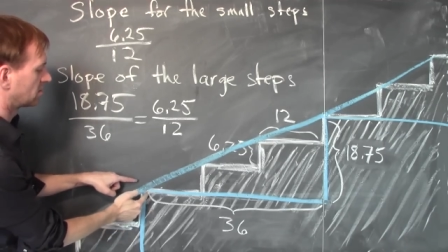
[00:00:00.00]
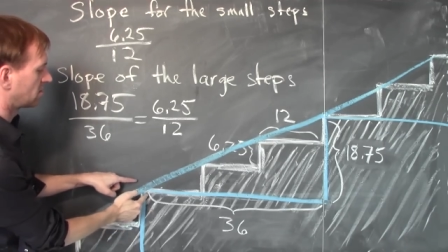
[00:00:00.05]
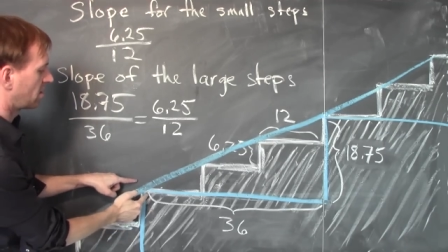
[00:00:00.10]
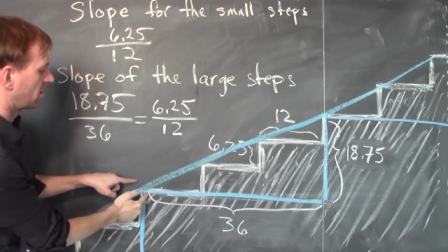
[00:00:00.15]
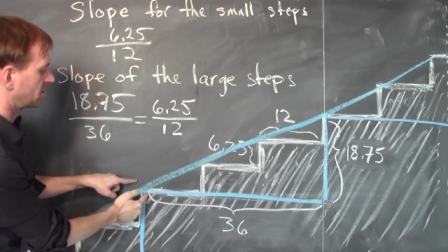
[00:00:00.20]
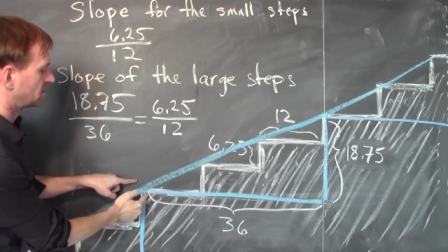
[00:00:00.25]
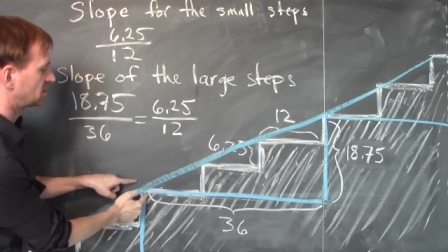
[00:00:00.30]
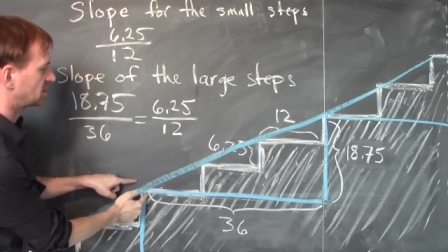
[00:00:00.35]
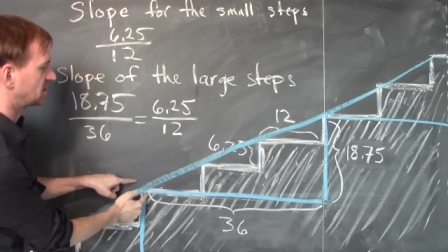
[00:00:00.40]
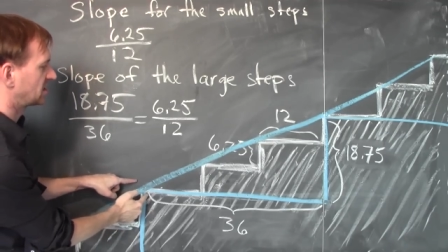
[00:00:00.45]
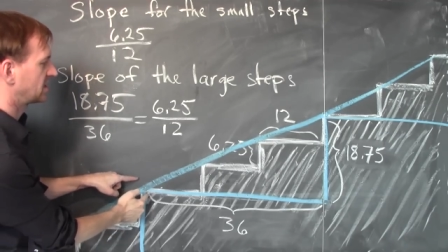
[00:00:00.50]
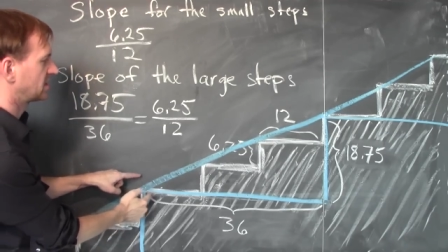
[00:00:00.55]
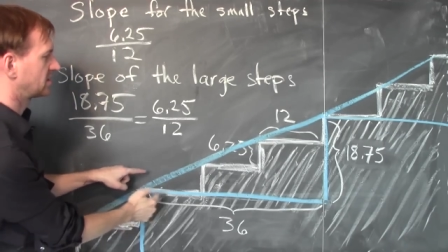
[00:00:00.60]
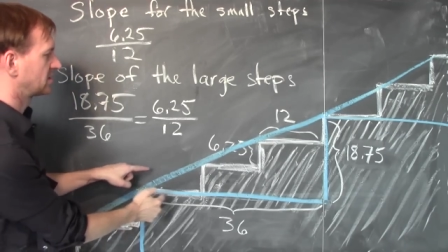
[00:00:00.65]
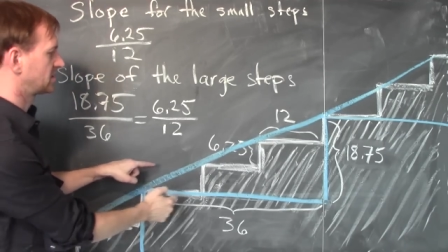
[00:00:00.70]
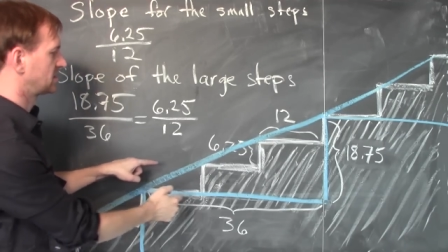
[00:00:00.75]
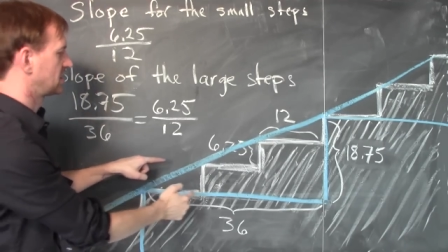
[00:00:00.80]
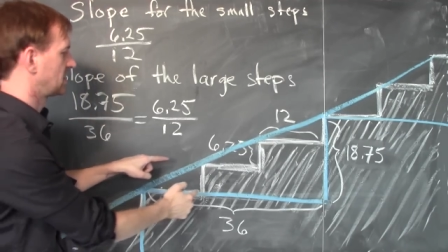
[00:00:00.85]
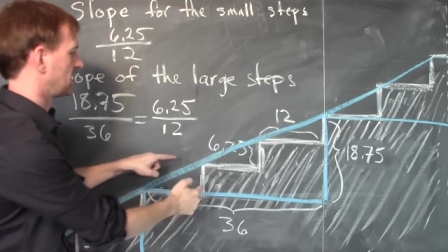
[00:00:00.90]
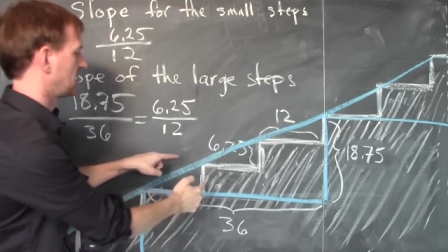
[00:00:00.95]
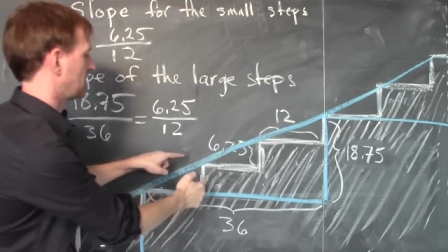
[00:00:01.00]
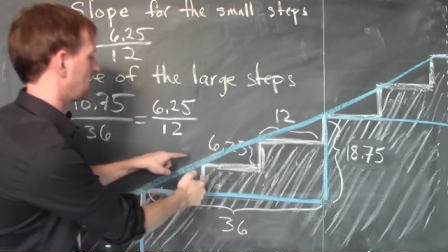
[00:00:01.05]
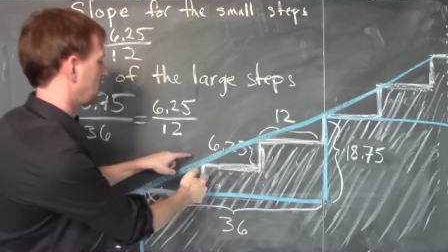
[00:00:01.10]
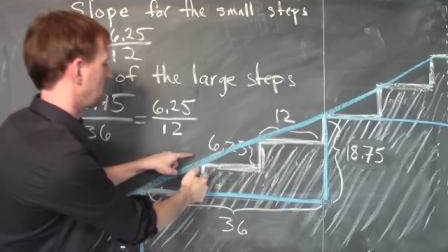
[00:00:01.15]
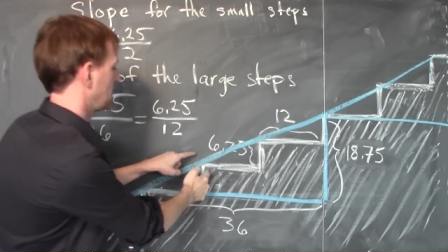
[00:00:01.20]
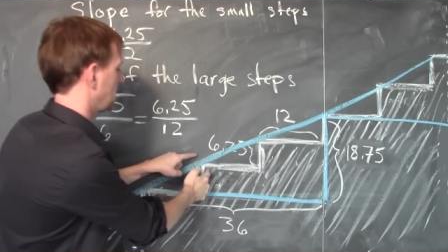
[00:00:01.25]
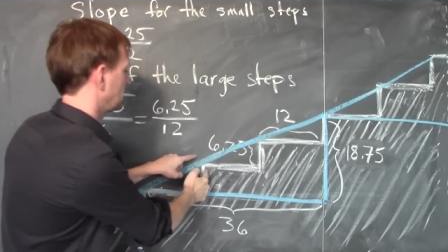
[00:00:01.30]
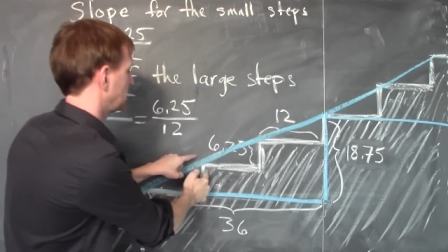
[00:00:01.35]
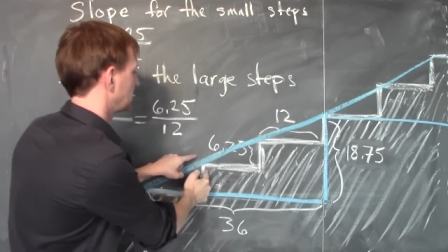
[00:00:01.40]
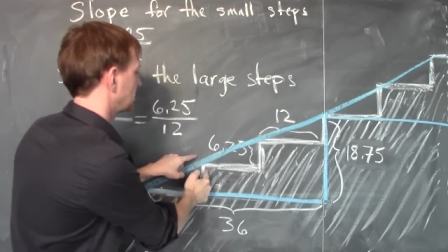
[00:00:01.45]
large stairs
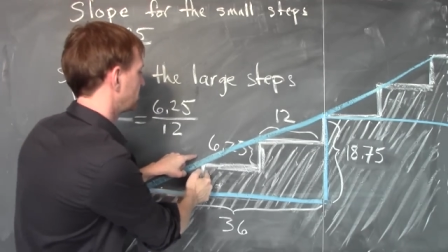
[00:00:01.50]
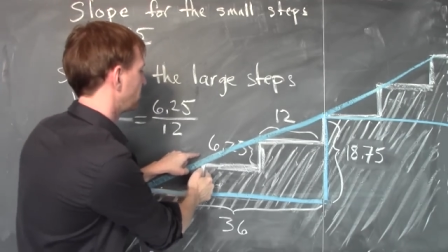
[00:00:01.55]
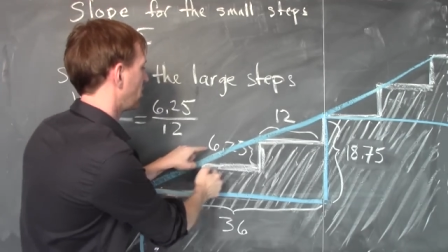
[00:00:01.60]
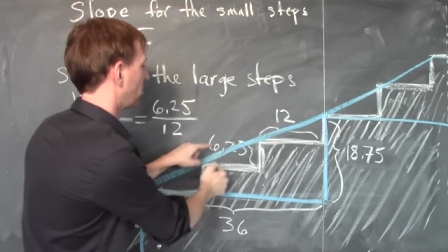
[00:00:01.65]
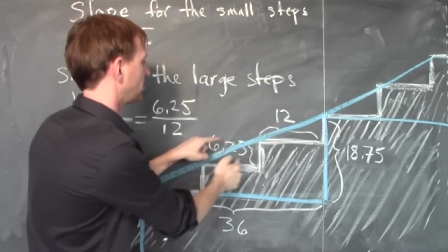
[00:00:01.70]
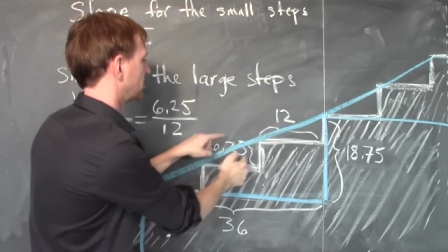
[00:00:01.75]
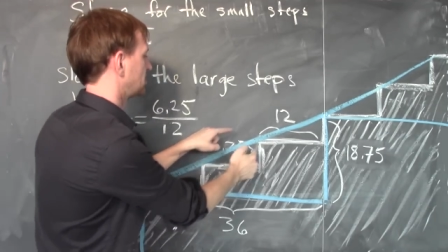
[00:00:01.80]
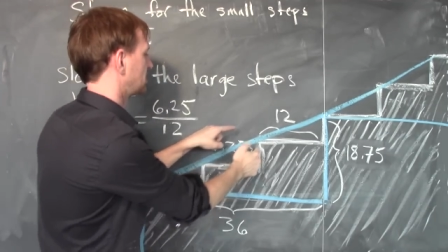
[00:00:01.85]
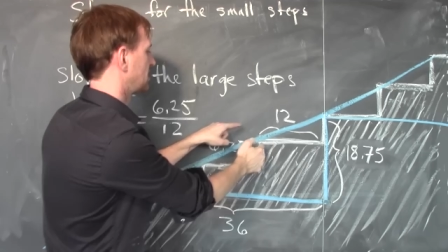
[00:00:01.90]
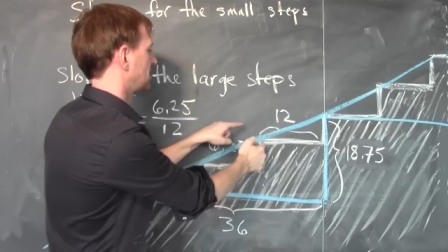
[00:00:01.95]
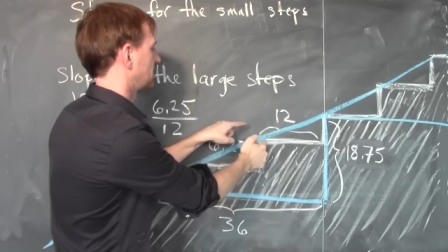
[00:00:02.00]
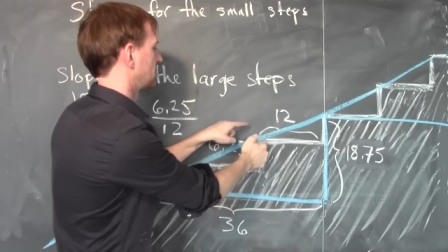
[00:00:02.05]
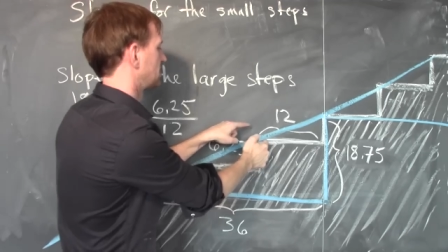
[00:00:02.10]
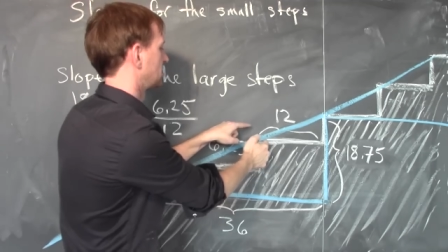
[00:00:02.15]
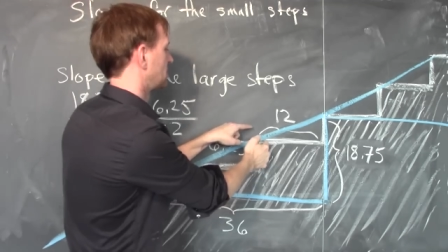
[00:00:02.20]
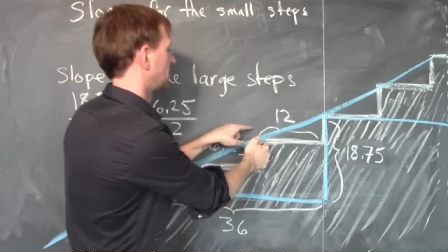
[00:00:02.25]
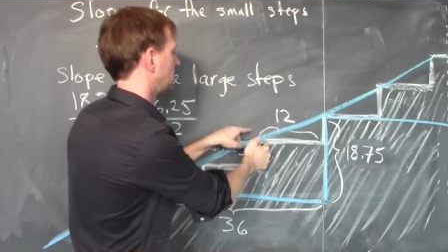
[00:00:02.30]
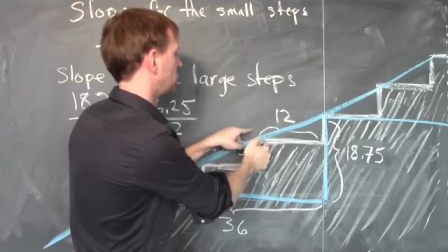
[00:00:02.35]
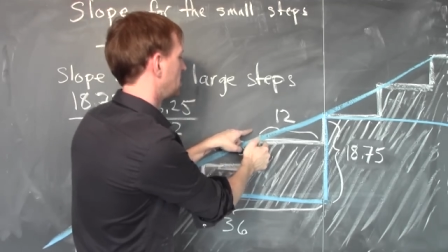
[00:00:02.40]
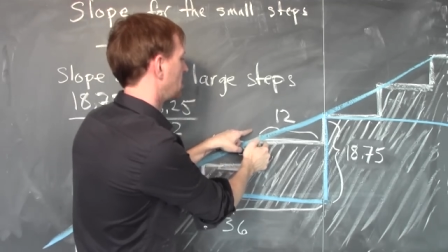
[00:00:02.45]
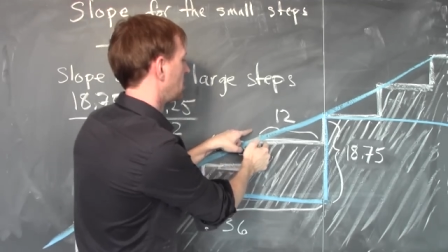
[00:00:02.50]
and the small stairs